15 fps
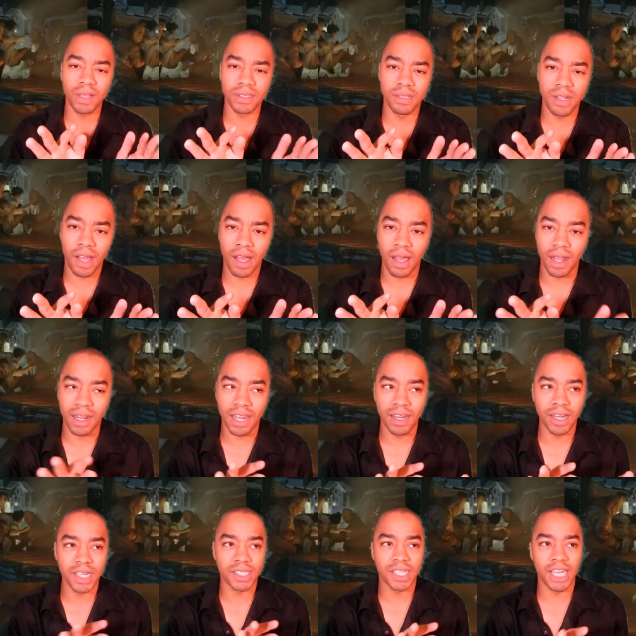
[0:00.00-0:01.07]
let's not.
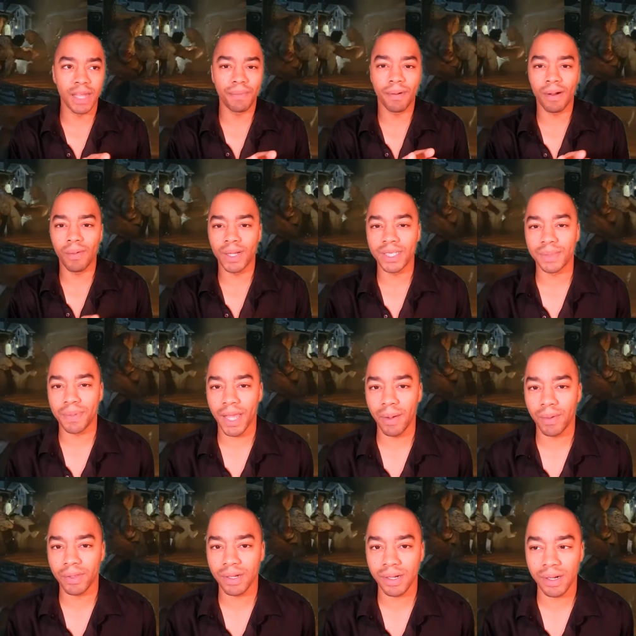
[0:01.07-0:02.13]
Can you just keep her? Let's
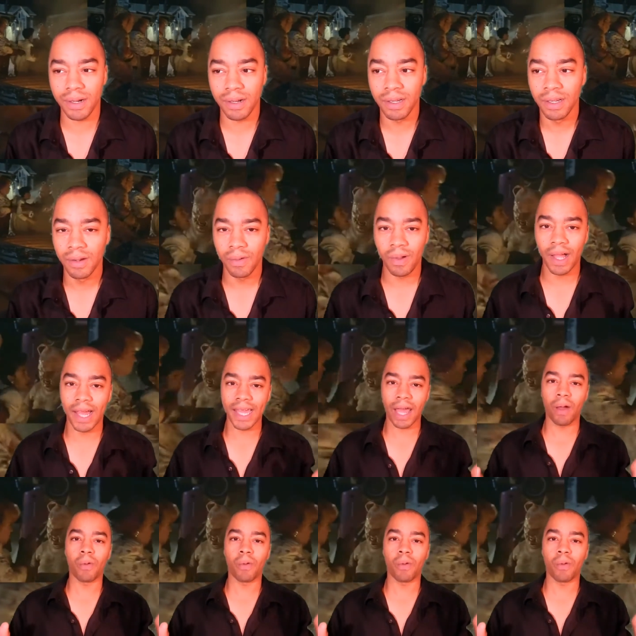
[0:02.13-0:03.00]
play with her. We'll hang